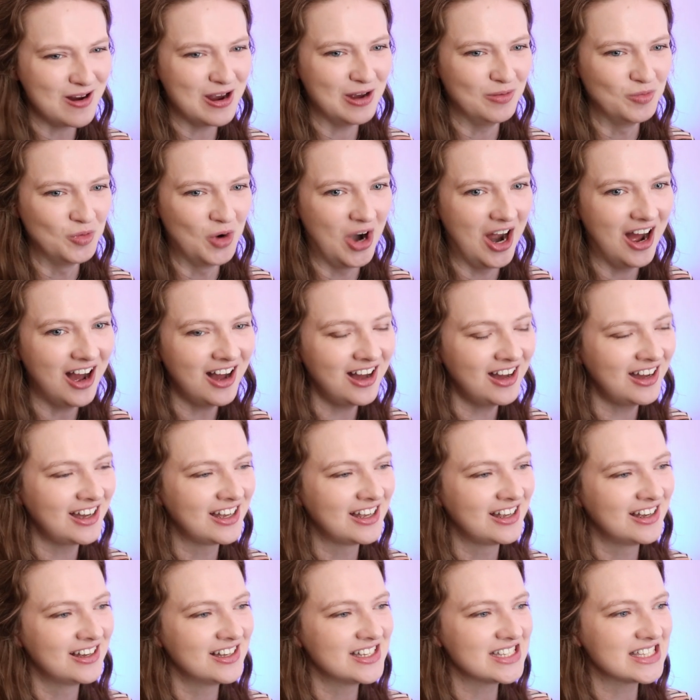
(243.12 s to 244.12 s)
camera,
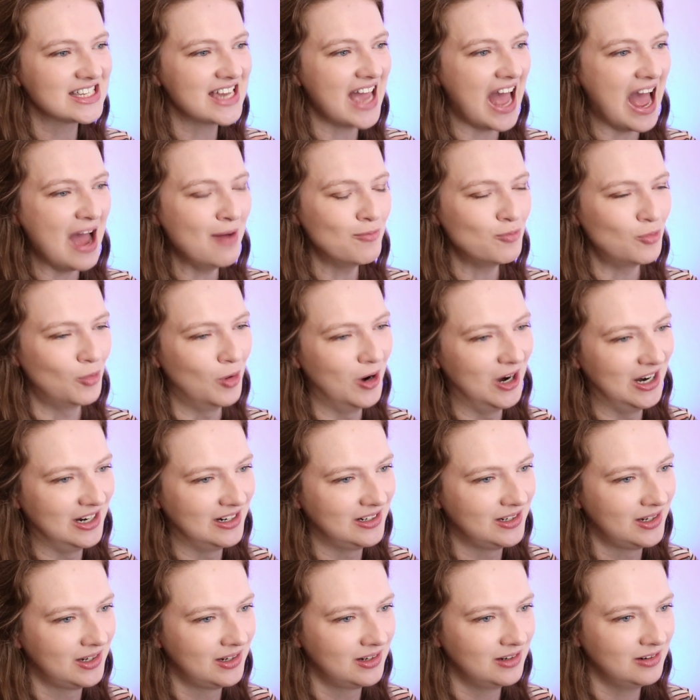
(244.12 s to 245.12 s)
it's camera
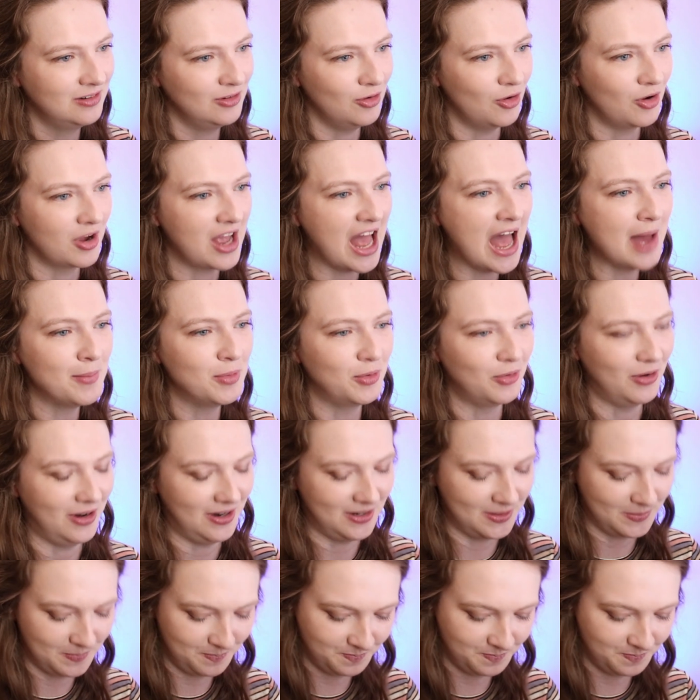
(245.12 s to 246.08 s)
or camera.